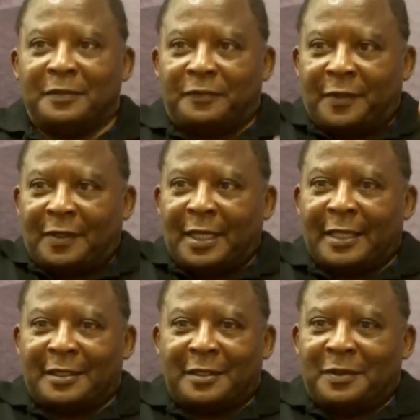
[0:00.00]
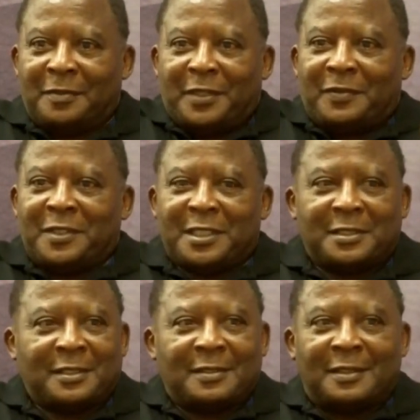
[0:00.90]
you felt like, you were
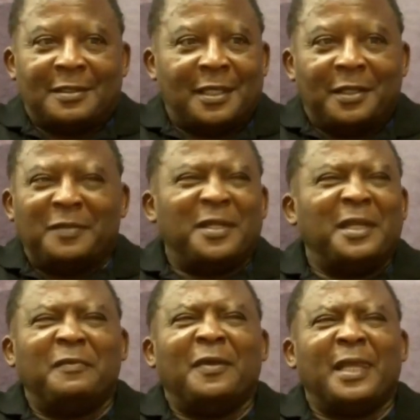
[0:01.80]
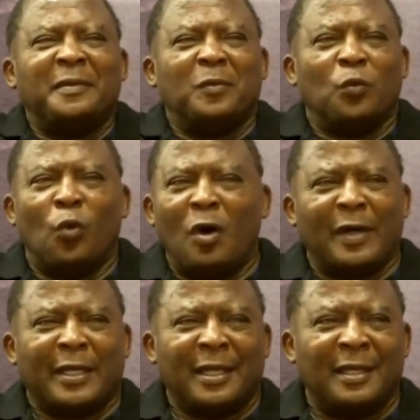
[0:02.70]
just, it didn't feel like you were
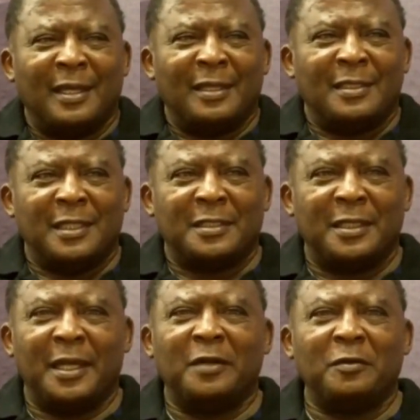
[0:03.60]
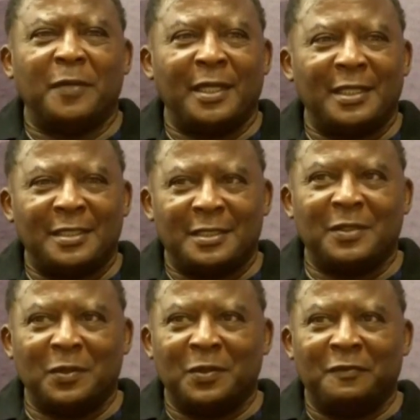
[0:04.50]
walking. Just everybody's
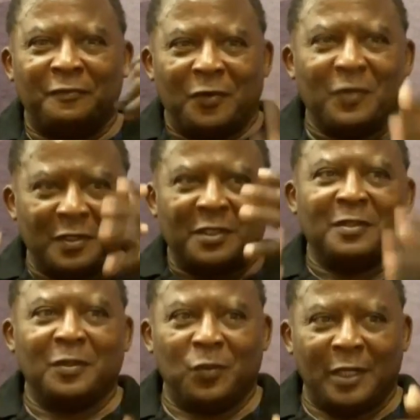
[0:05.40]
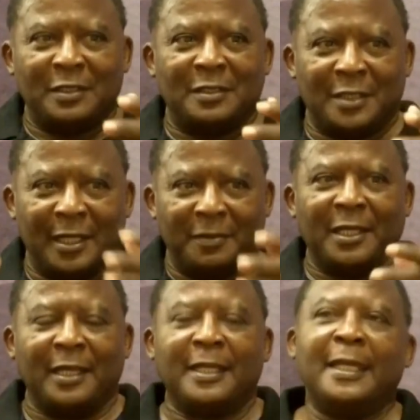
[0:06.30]
so focused on the one same
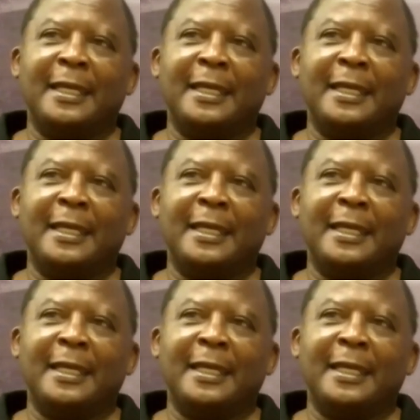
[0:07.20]
thing.